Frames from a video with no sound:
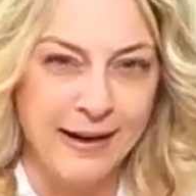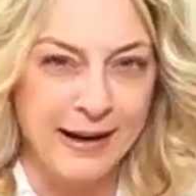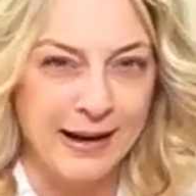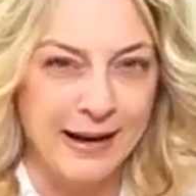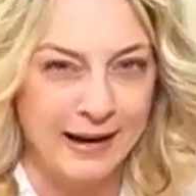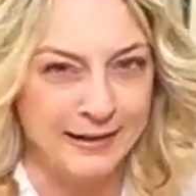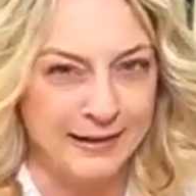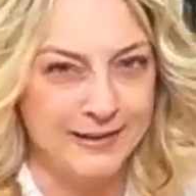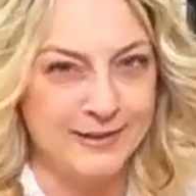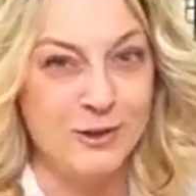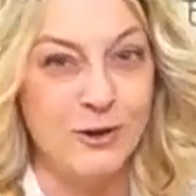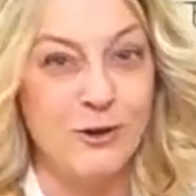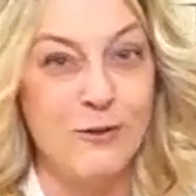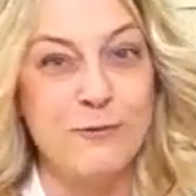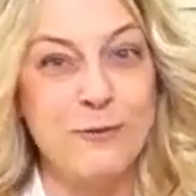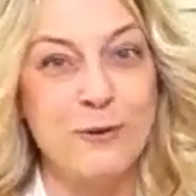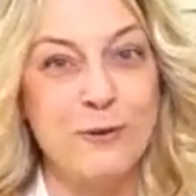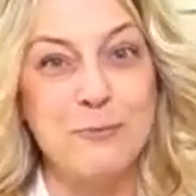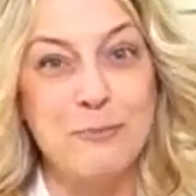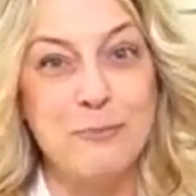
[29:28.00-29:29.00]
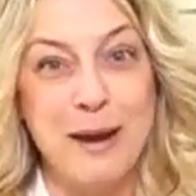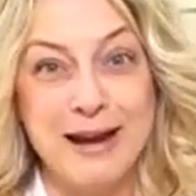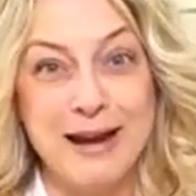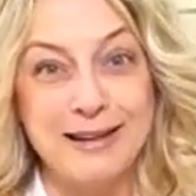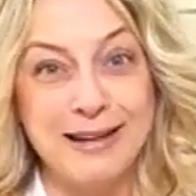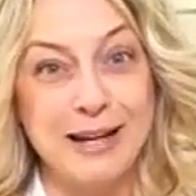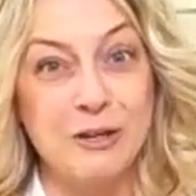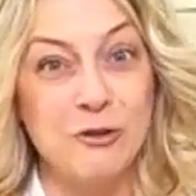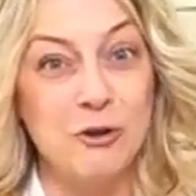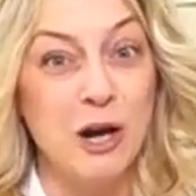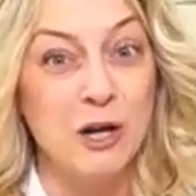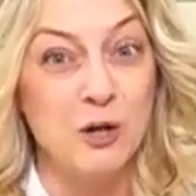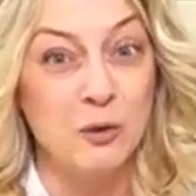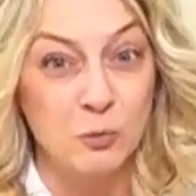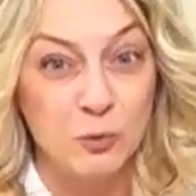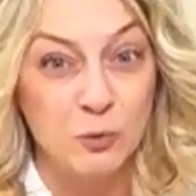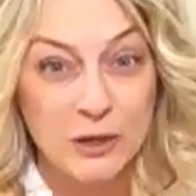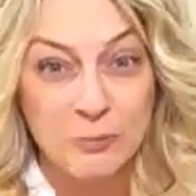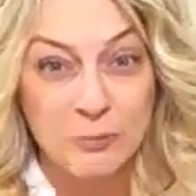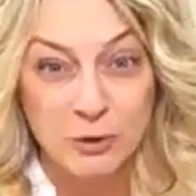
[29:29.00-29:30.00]
and it's all full of banding and you got to
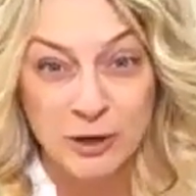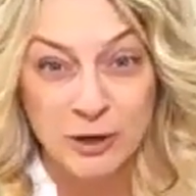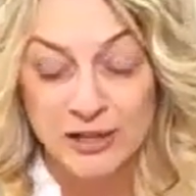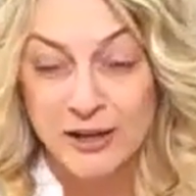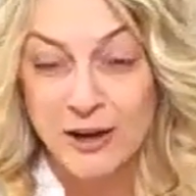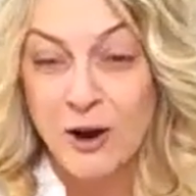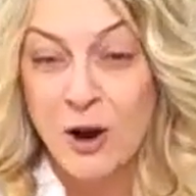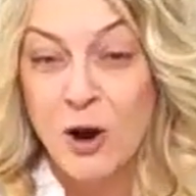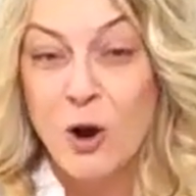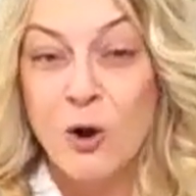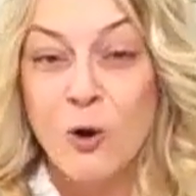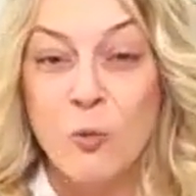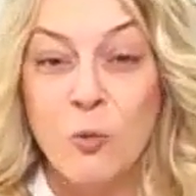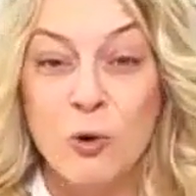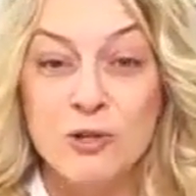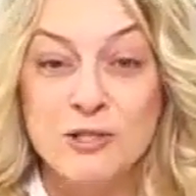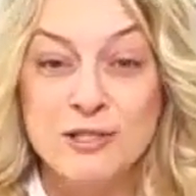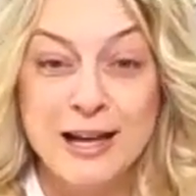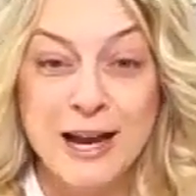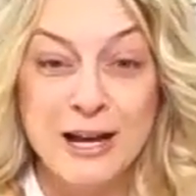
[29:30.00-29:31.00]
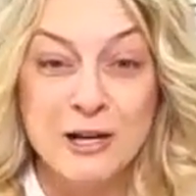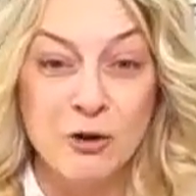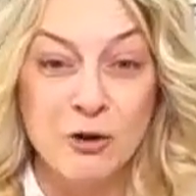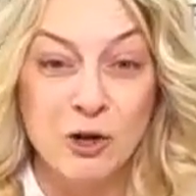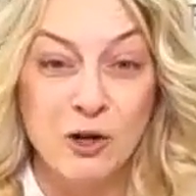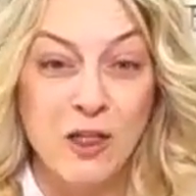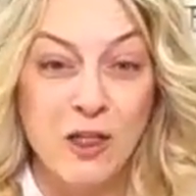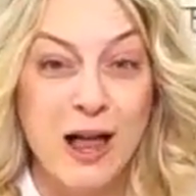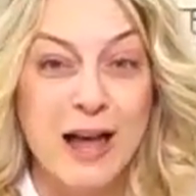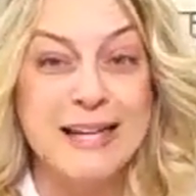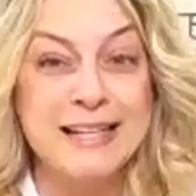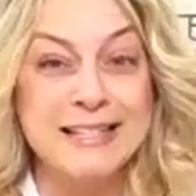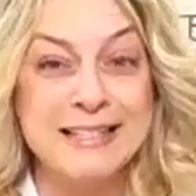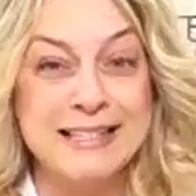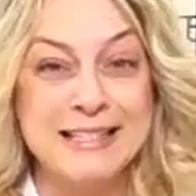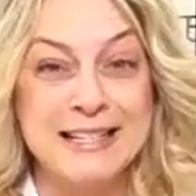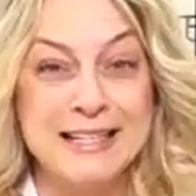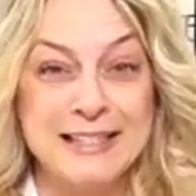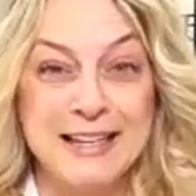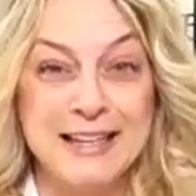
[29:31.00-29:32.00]
reprint. Or worse yet, your client
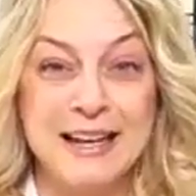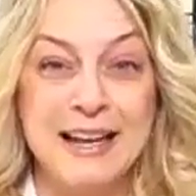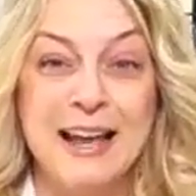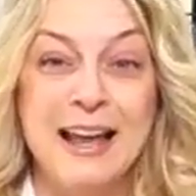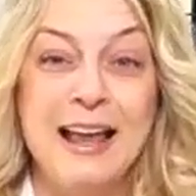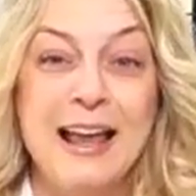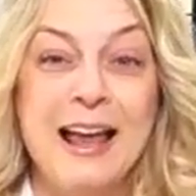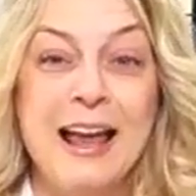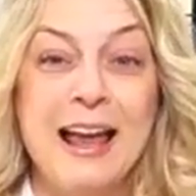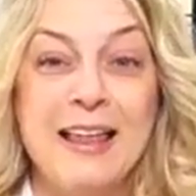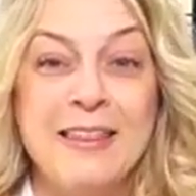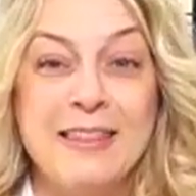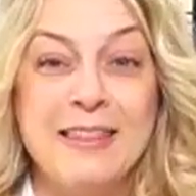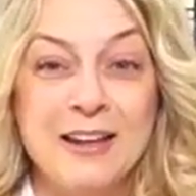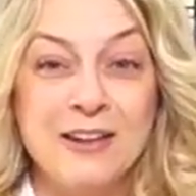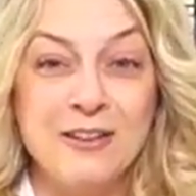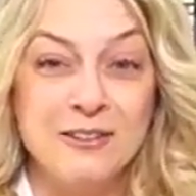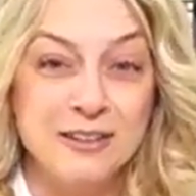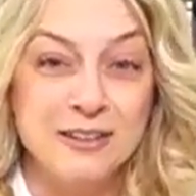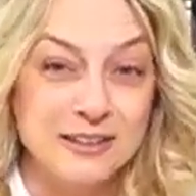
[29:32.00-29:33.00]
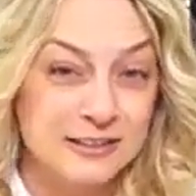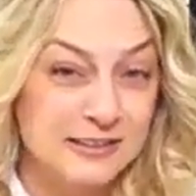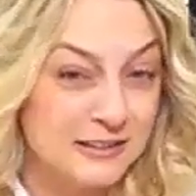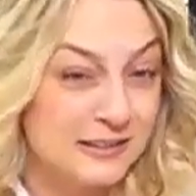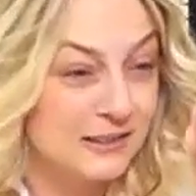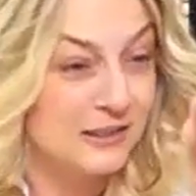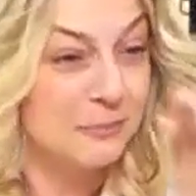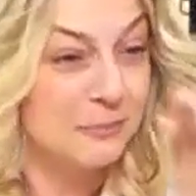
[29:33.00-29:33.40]
sees it and then you're like, oh,